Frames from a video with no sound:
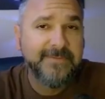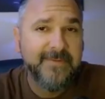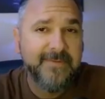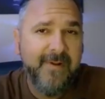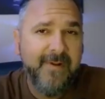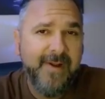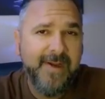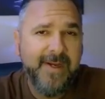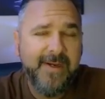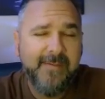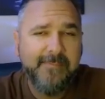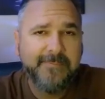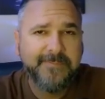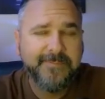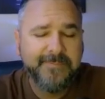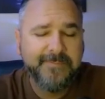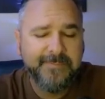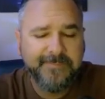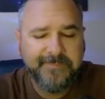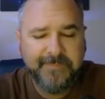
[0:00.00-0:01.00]

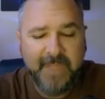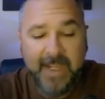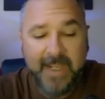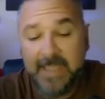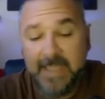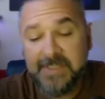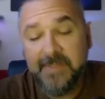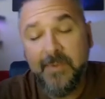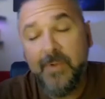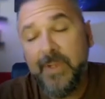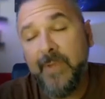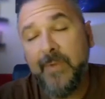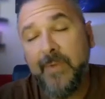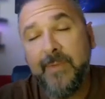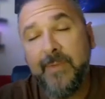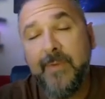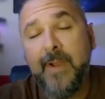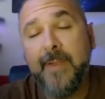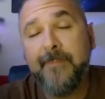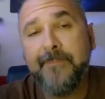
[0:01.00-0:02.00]
I'd ask them, okay, what do
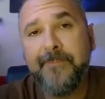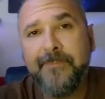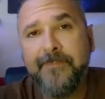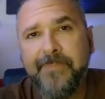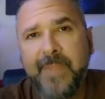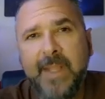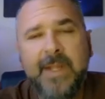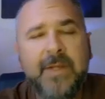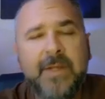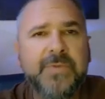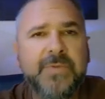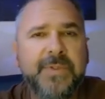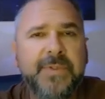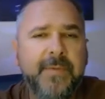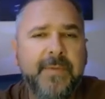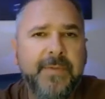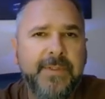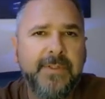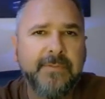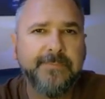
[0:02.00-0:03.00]
you want? And here's what they
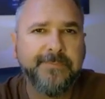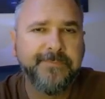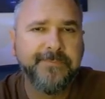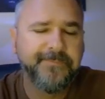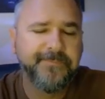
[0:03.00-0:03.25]
would do.